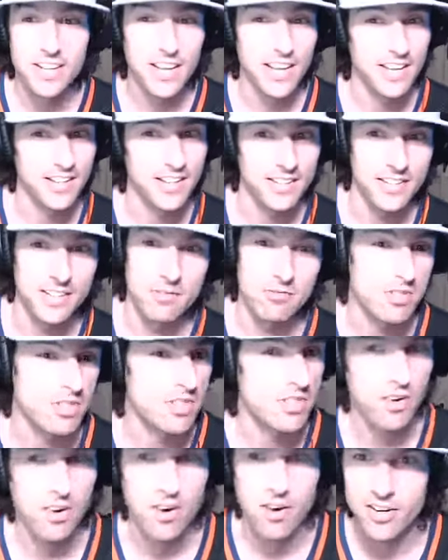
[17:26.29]
and it was
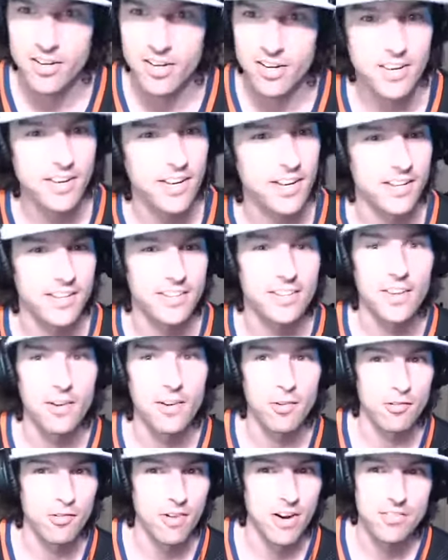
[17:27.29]
dark, and they
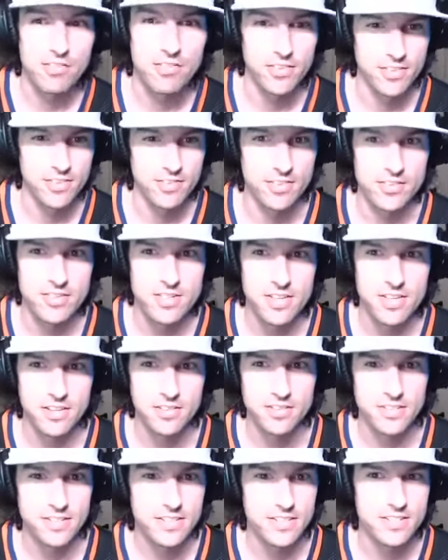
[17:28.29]
were rifling through
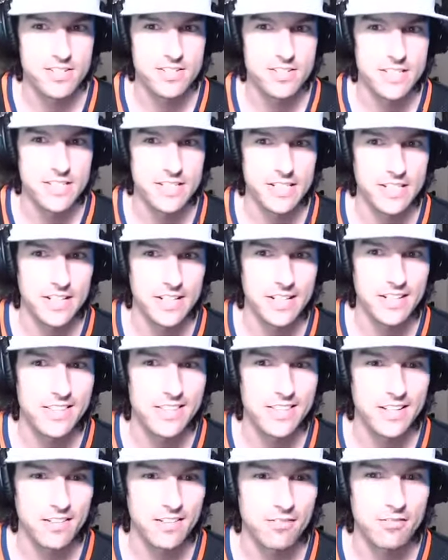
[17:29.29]
stuff and didn't see
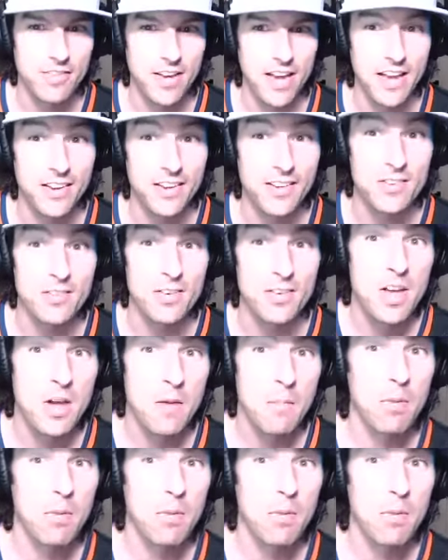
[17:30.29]
anything of value.